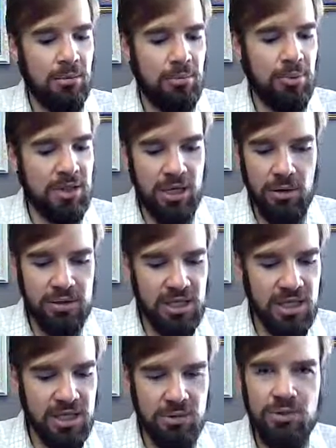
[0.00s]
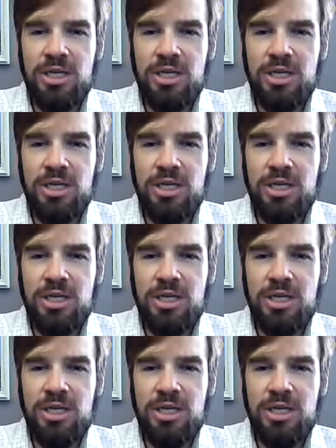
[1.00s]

But the only thing that really